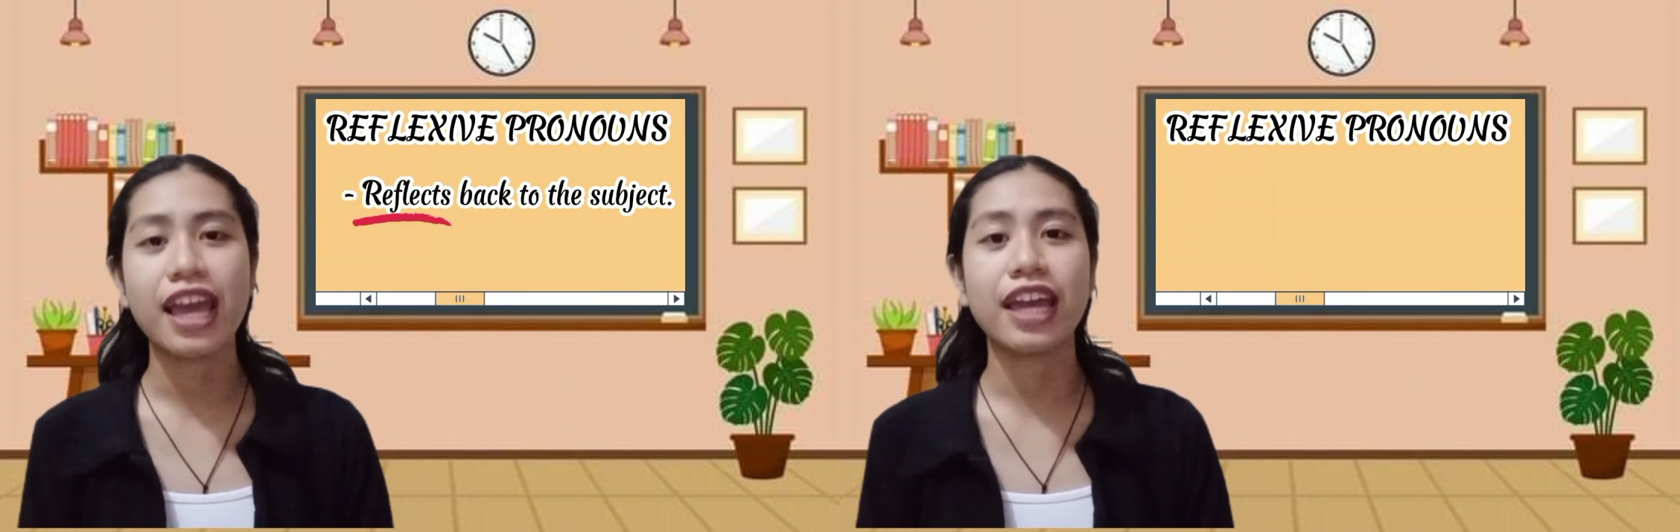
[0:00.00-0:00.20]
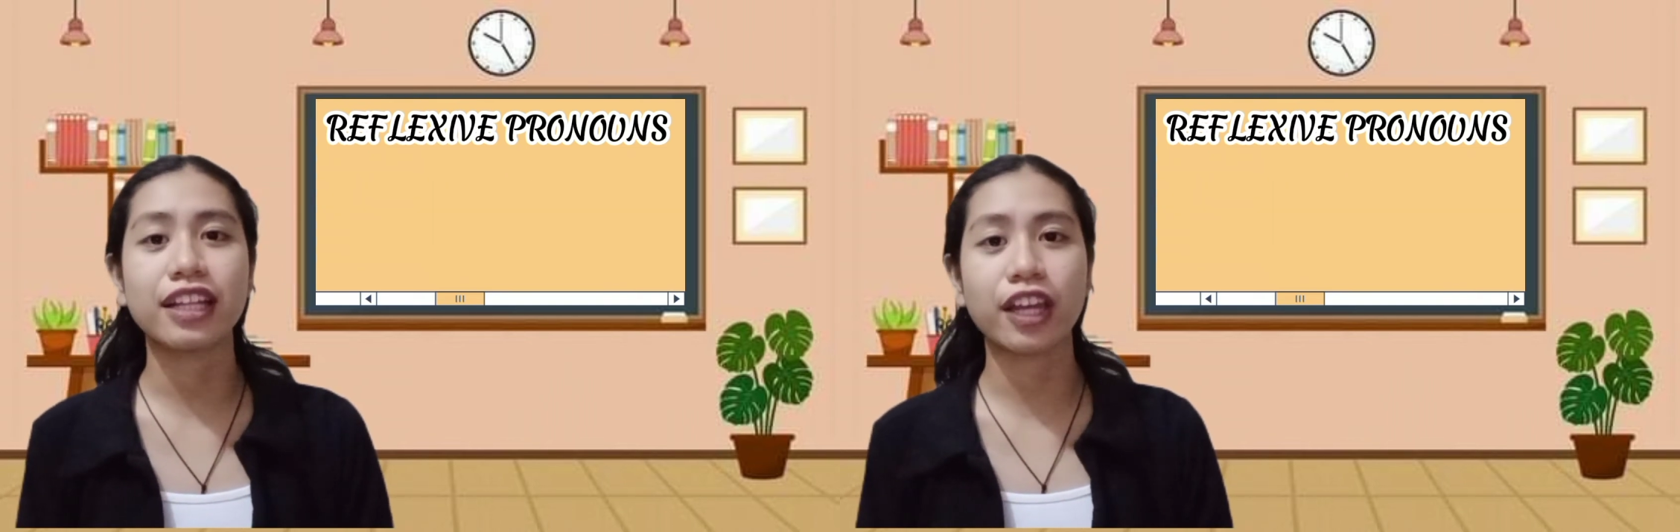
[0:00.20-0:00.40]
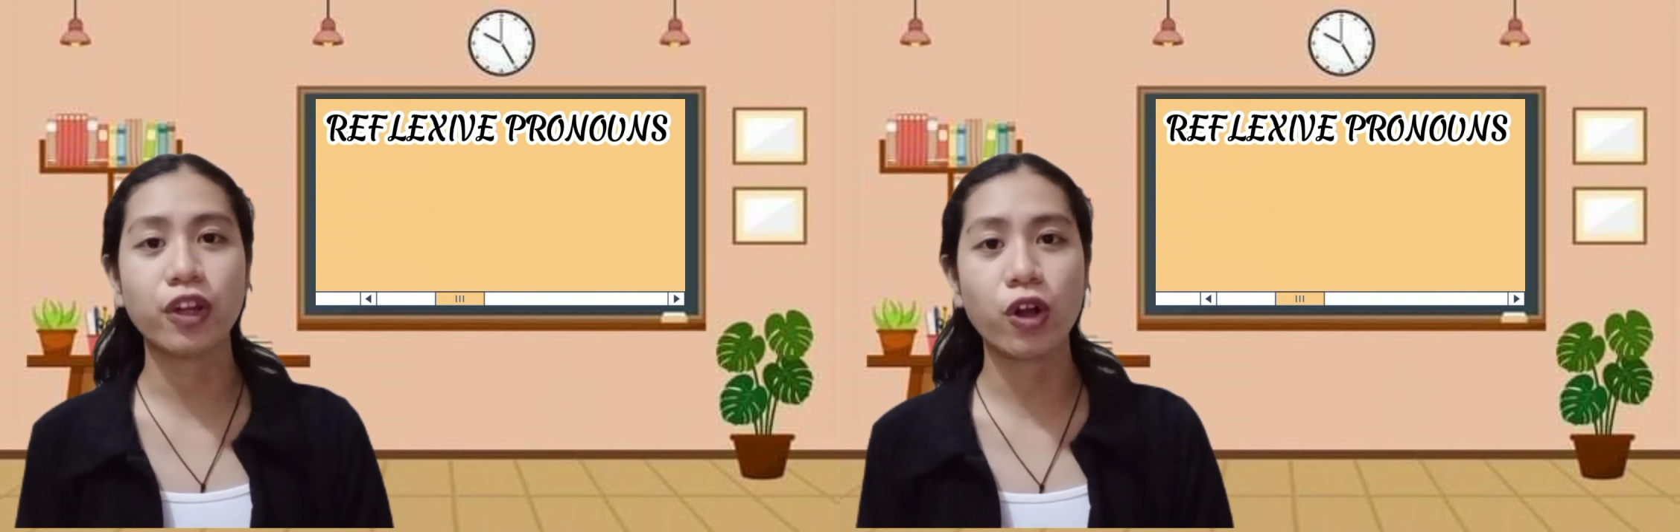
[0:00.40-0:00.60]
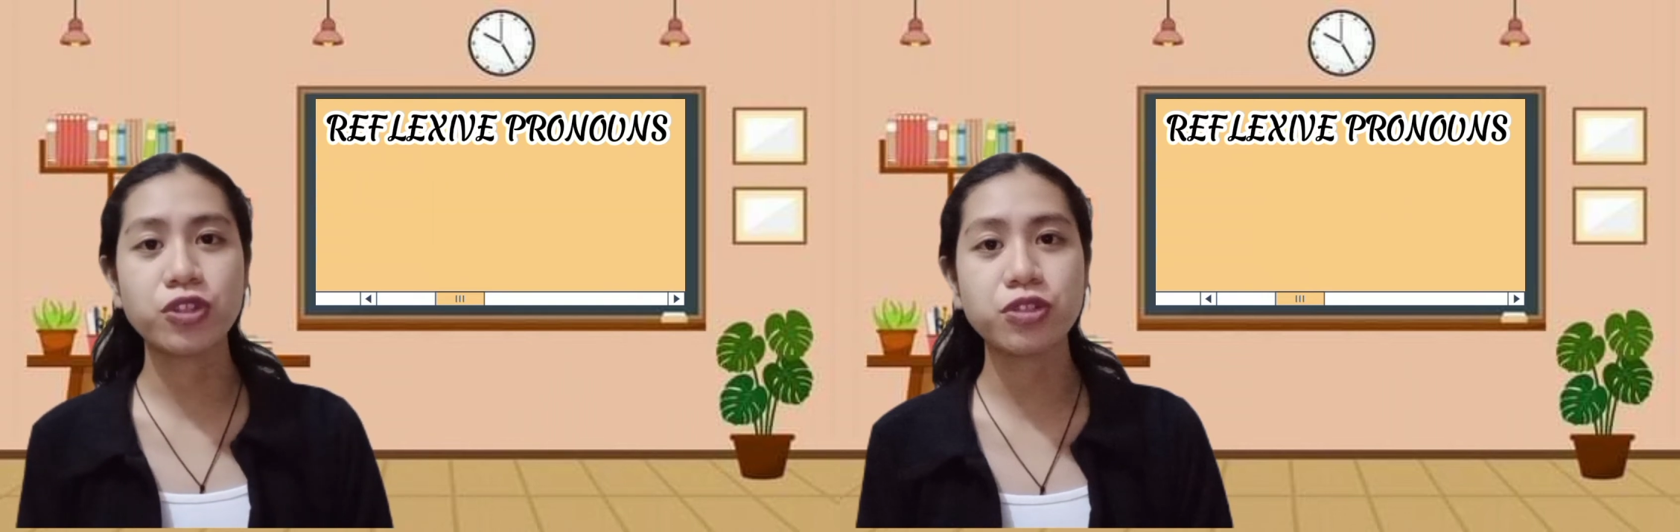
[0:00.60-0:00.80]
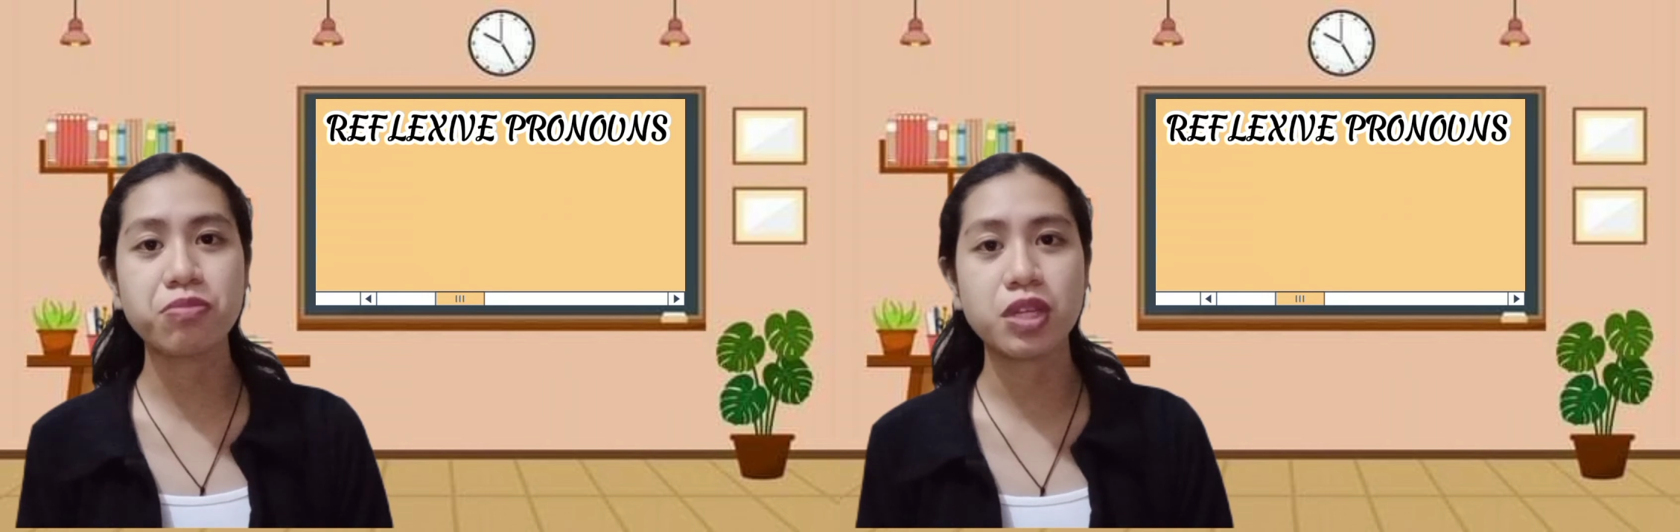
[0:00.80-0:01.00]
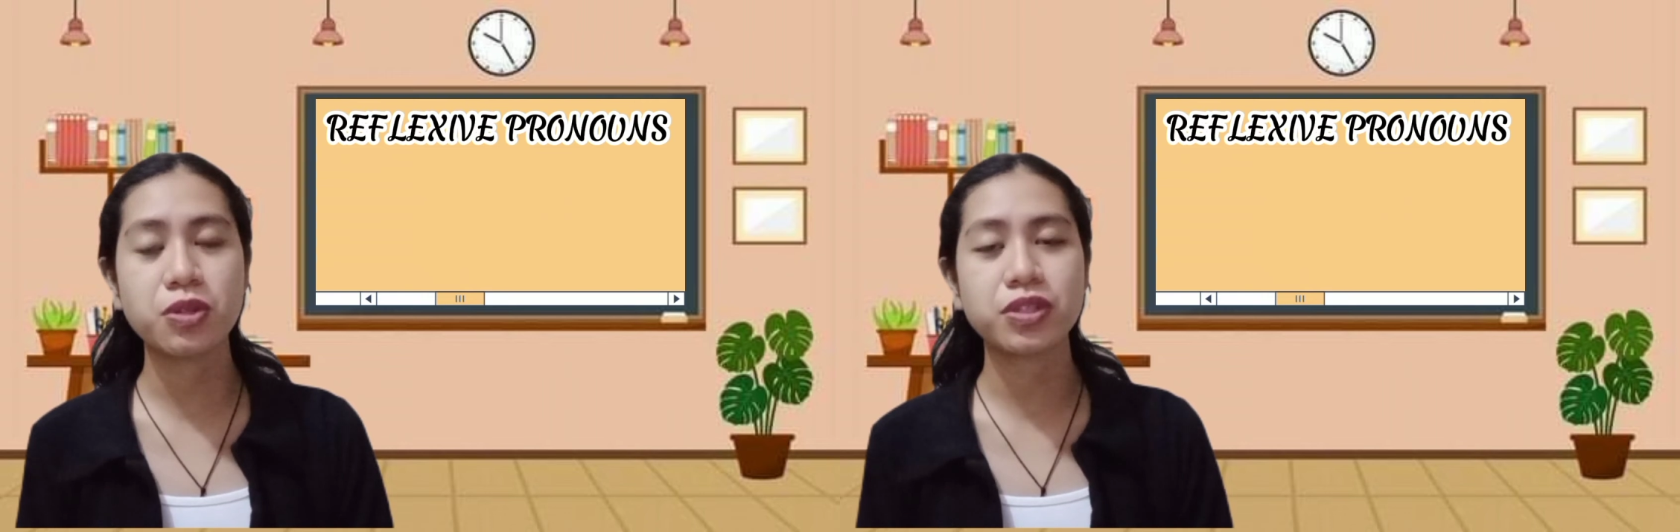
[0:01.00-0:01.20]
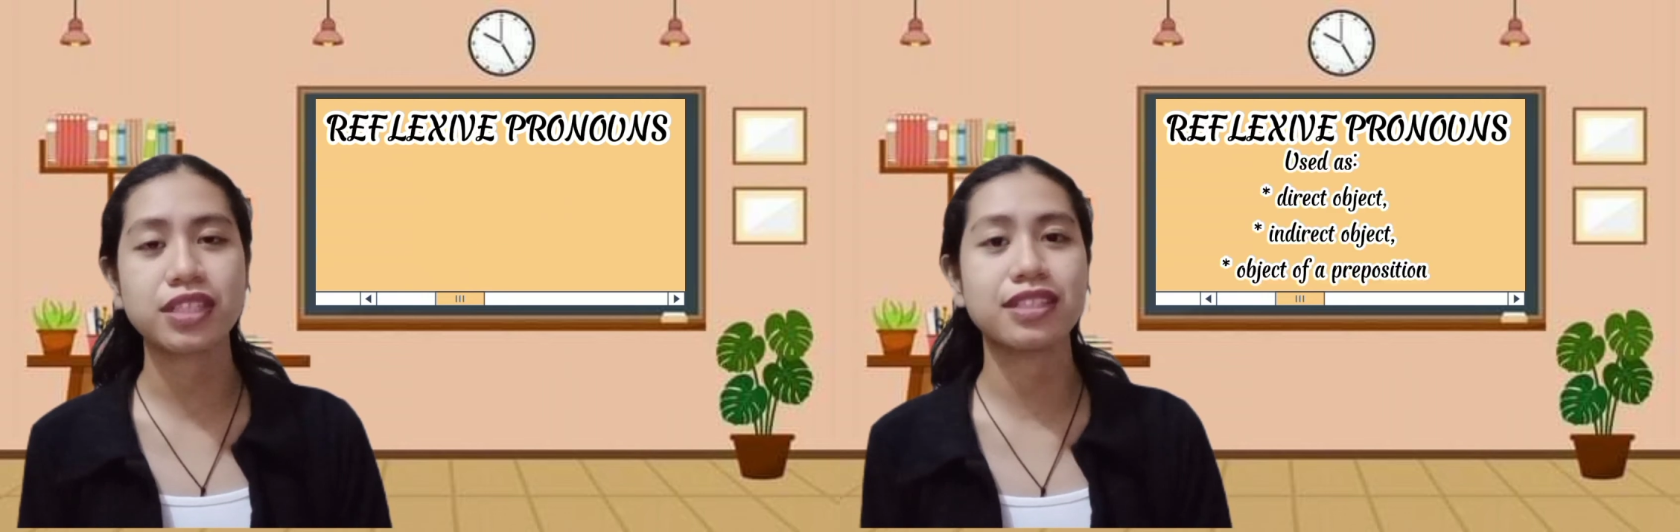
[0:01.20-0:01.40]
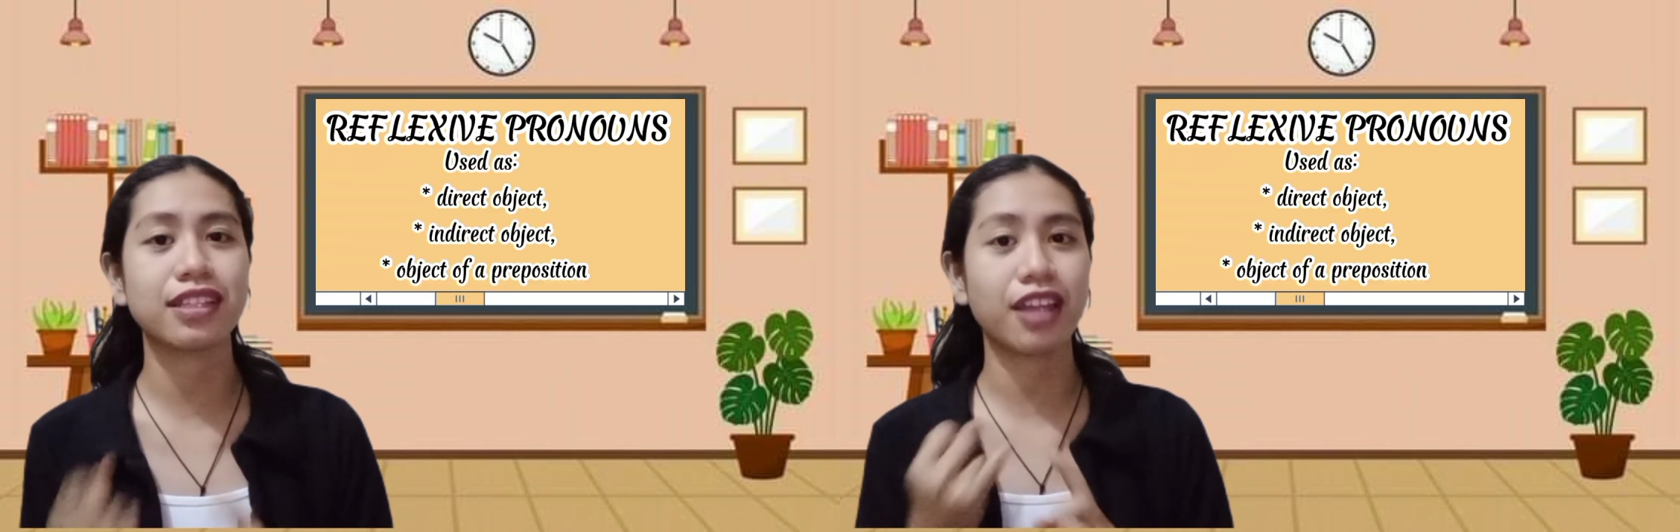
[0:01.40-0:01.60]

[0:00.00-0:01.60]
It can also be used as a